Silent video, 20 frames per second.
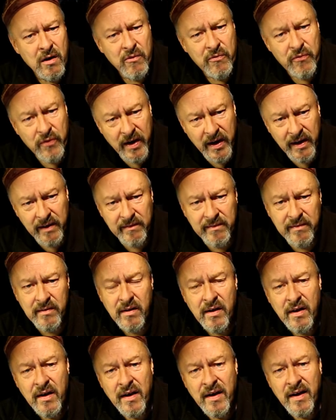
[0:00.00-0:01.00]

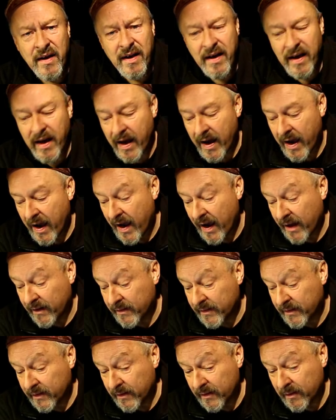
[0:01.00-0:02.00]
phase?
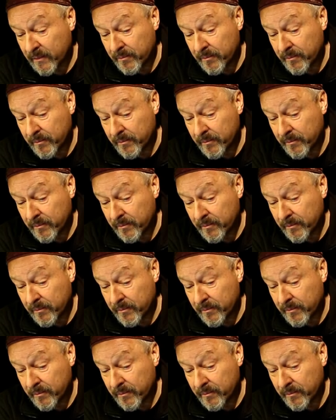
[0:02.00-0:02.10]
And